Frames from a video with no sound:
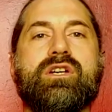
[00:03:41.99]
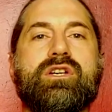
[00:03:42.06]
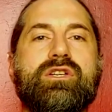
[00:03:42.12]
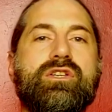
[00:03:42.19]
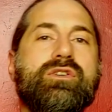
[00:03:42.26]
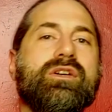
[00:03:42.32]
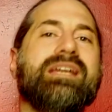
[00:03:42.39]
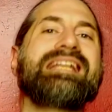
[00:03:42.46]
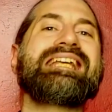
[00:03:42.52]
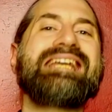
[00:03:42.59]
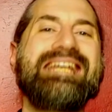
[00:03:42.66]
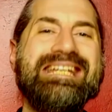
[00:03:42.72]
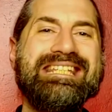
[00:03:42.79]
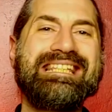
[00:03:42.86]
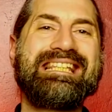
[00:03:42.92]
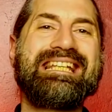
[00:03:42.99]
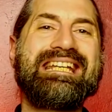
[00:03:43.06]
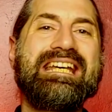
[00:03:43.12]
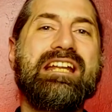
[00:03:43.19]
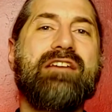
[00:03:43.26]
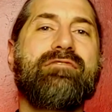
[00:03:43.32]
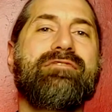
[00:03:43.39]
You can easily
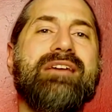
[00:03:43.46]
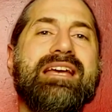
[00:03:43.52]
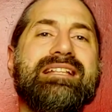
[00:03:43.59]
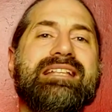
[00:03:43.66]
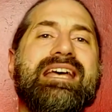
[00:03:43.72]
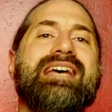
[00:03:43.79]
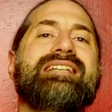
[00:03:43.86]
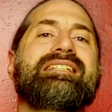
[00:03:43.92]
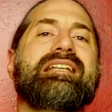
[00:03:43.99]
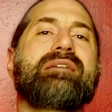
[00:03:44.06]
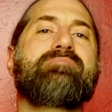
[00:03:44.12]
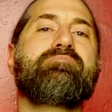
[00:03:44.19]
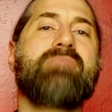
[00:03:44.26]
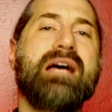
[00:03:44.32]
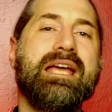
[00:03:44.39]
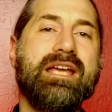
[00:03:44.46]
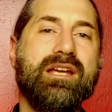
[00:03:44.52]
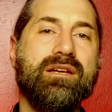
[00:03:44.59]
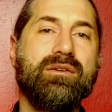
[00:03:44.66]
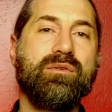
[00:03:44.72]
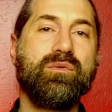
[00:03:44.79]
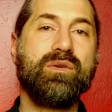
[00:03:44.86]
get a fantastic
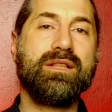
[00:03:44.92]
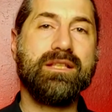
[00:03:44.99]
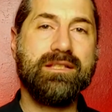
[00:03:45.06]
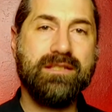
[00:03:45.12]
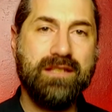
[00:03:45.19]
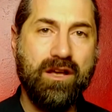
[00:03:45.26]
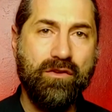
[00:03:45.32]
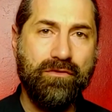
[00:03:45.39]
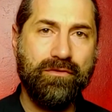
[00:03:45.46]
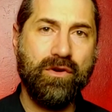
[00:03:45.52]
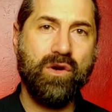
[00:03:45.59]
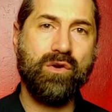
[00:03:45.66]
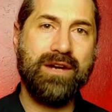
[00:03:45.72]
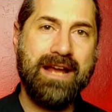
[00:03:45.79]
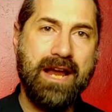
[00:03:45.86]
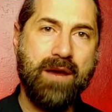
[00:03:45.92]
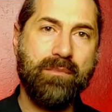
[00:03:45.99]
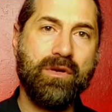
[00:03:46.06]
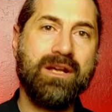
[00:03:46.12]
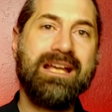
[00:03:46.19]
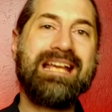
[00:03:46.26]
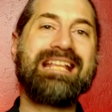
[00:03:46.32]
mic with the cell phone
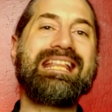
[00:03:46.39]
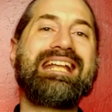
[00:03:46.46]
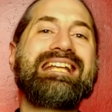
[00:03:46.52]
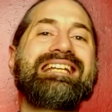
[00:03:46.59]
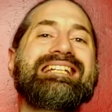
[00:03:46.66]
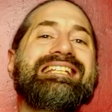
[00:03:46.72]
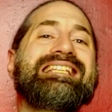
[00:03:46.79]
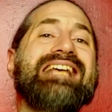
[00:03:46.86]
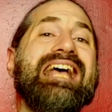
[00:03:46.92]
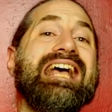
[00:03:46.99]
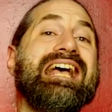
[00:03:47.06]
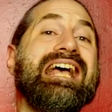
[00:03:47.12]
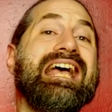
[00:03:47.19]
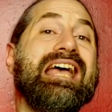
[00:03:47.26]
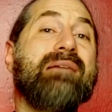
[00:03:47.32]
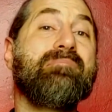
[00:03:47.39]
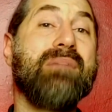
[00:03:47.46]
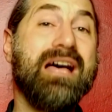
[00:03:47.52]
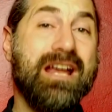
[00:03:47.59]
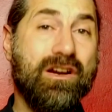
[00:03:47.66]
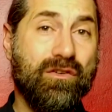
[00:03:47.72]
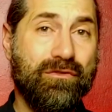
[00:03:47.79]
camera that is a
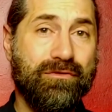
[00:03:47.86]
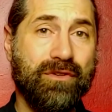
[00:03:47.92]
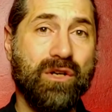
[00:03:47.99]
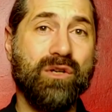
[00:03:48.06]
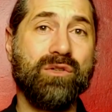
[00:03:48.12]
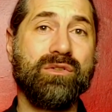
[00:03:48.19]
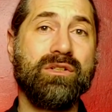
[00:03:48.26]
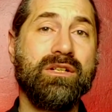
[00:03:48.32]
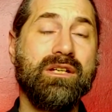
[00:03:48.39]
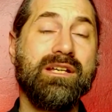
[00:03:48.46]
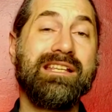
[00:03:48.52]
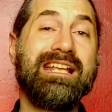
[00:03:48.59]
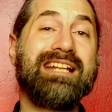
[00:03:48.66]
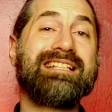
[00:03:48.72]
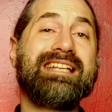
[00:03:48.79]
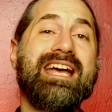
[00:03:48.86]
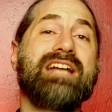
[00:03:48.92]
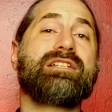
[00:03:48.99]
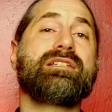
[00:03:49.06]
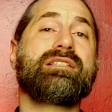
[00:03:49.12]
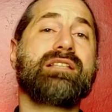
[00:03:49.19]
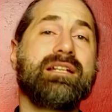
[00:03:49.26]
microphone that
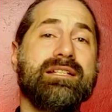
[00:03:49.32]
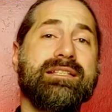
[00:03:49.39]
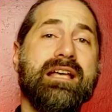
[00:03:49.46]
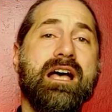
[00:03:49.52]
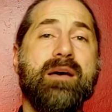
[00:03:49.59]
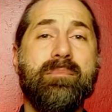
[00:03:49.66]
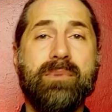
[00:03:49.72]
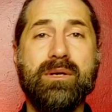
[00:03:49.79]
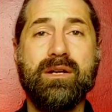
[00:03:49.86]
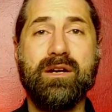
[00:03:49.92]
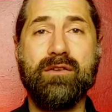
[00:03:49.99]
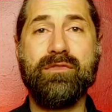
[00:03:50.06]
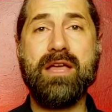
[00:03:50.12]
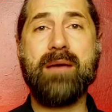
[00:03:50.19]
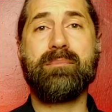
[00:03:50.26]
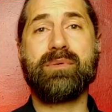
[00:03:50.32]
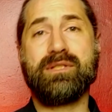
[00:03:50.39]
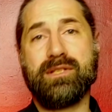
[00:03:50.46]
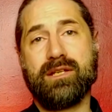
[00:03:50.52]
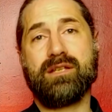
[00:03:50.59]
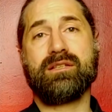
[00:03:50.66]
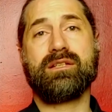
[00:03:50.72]
attaches to the top of that
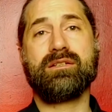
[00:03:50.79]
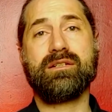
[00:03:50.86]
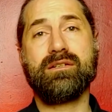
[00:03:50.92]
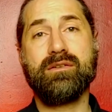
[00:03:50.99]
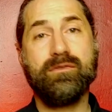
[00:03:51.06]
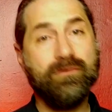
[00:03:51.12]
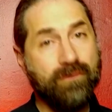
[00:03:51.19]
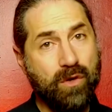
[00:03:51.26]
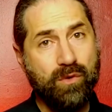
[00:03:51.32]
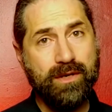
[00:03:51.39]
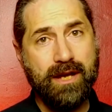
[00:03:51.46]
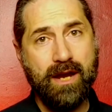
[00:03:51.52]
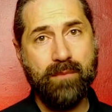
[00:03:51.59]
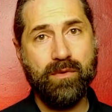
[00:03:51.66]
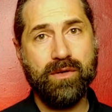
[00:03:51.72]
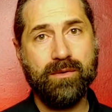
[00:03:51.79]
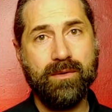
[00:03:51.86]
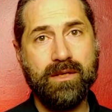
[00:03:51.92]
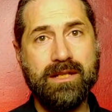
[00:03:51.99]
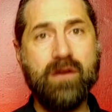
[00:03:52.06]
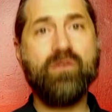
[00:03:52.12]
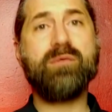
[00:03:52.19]
particular phone camera.
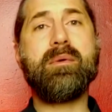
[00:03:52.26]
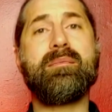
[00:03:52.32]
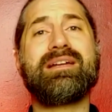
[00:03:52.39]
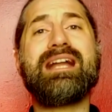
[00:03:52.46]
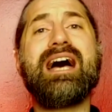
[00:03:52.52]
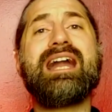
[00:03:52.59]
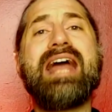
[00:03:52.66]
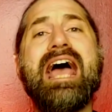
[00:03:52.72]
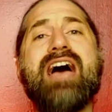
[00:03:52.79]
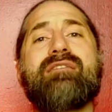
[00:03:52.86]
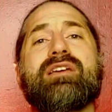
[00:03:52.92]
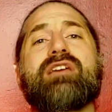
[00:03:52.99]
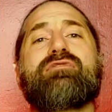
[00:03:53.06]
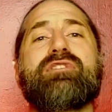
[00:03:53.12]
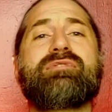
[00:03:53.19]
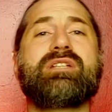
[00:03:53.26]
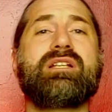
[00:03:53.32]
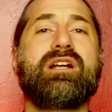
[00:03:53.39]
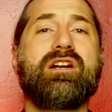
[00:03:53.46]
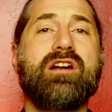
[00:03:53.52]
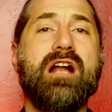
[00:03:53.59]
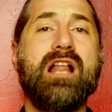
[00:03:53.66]
Now remember, not having a
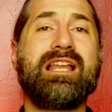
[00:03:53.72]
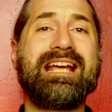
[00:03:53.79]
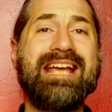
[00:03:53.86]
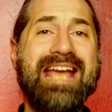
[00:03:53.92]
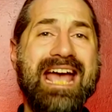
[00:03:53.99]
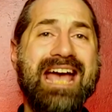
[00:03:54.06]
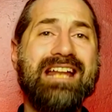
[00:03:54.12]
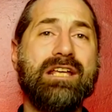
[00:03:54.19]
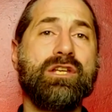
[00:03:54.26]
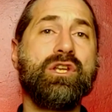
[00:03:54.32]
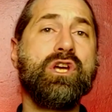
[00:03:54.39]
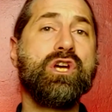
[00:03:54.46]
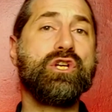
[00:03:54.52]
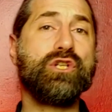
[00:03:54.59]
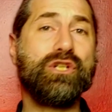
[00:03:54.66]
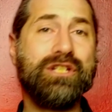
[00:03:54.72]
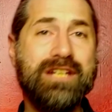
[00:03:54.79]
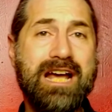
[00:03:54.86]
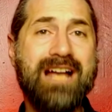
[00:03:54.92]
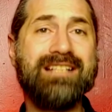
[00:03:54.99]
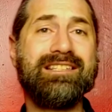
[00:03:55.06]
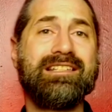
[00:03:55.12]
$1,500 Canon should
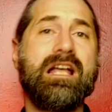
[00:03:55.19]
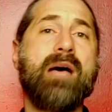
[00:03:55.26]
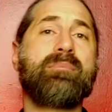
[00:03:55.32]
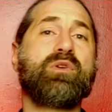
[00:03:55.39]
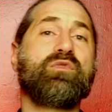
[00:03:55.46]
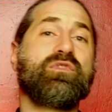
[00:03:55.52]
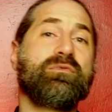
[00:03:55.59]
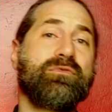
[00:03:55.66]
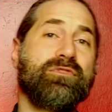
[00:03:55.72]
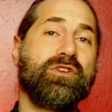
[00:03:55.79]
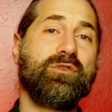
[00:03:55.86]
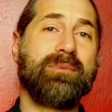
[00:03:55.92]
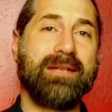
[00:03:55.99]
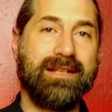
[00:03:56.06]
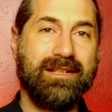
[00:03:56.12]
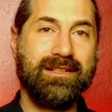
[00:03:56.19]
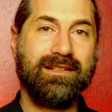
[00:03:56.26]
not stop you from filming.